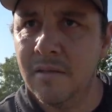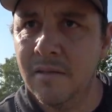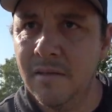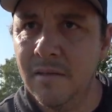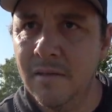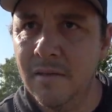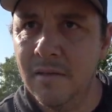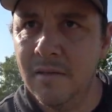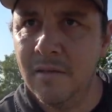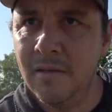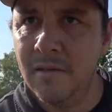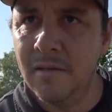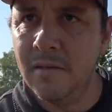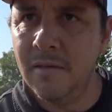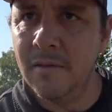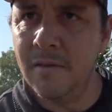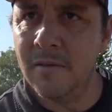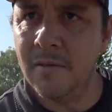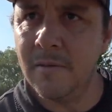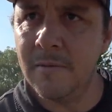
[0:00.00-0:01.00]
It's your
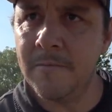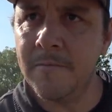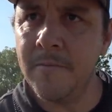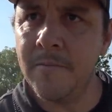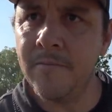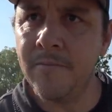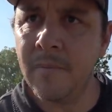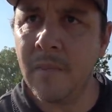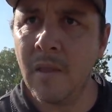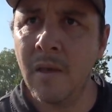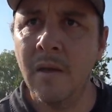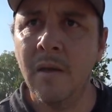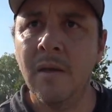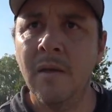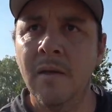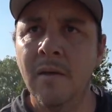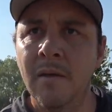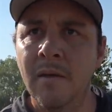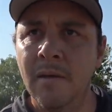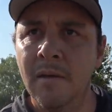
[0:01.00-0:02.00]
business. This is public
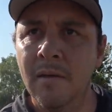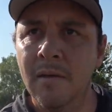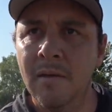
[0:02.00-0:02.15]
sidewalk.